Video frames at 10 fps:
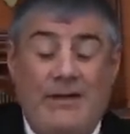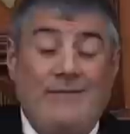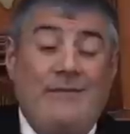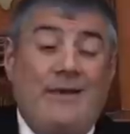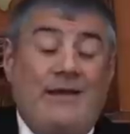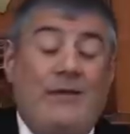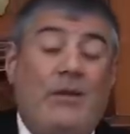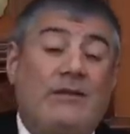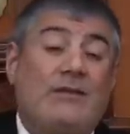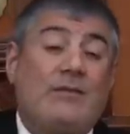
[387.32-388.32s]
Everybody
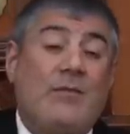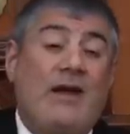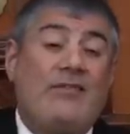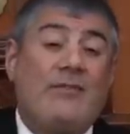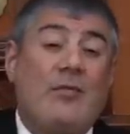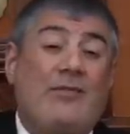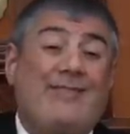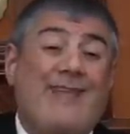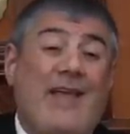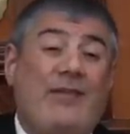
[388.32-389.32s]
wanted to buy his
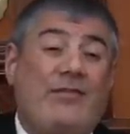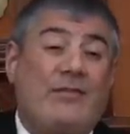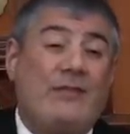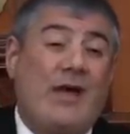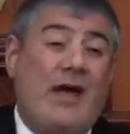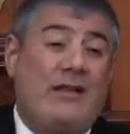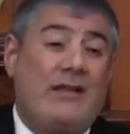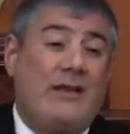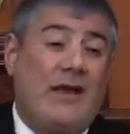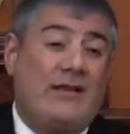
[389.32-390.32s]
books. Thanks to that,
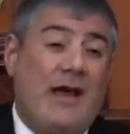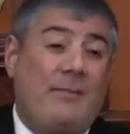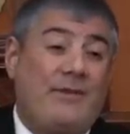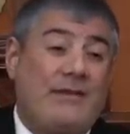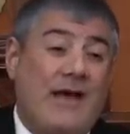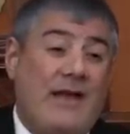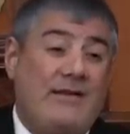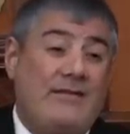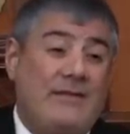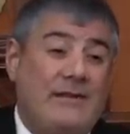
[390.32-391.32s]
he got
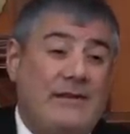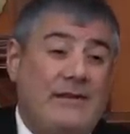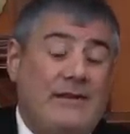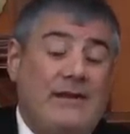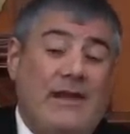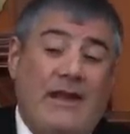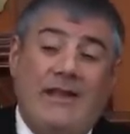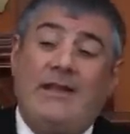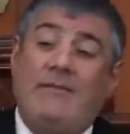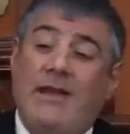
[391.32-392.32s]
appetite,
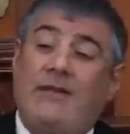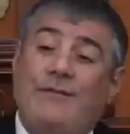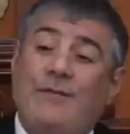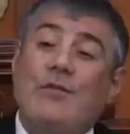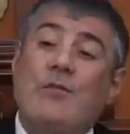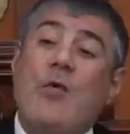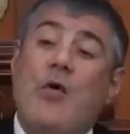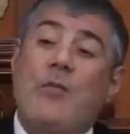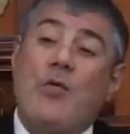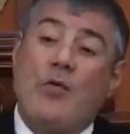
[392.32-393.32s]
and he made few
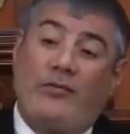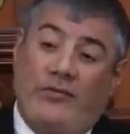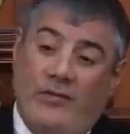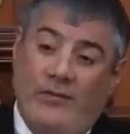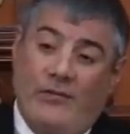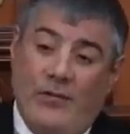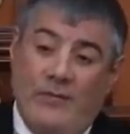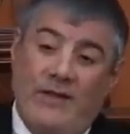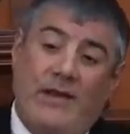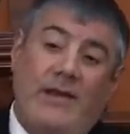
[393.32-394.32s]
more books
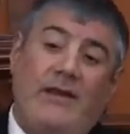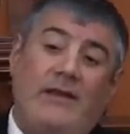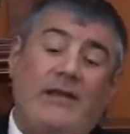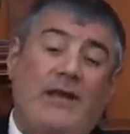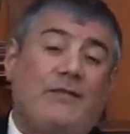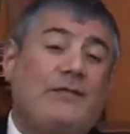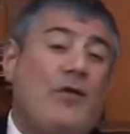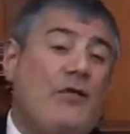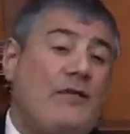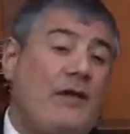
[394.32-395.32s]
from the
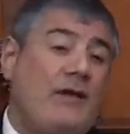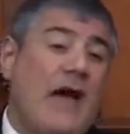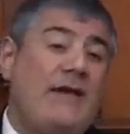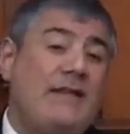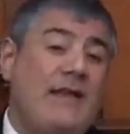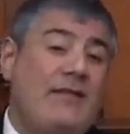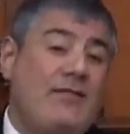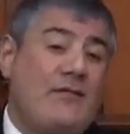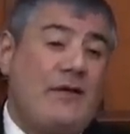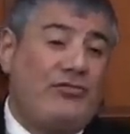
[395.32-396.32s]
leftover
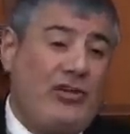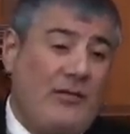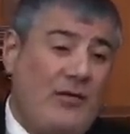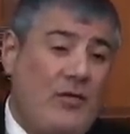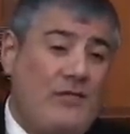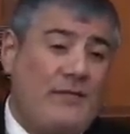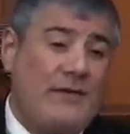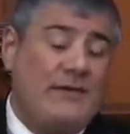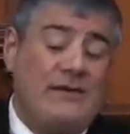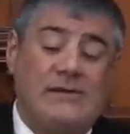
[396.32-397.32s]
writings of Rav Shlomo
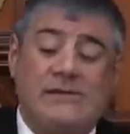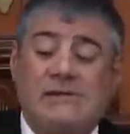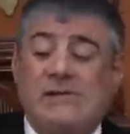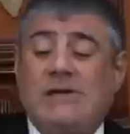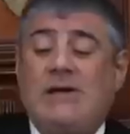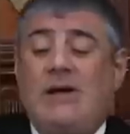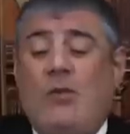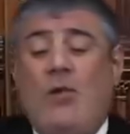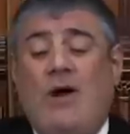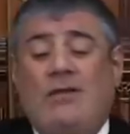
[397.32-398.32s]
Huffman.
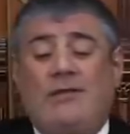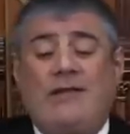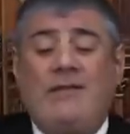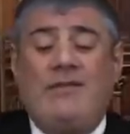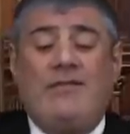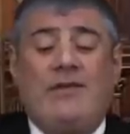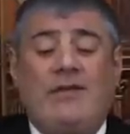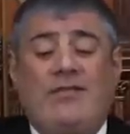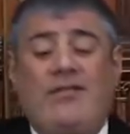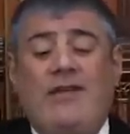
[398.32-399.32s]
One of them, as you
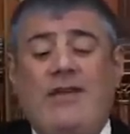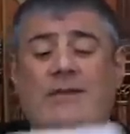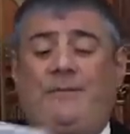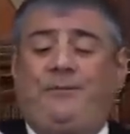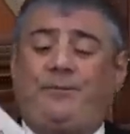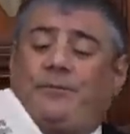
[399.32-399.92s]
can see,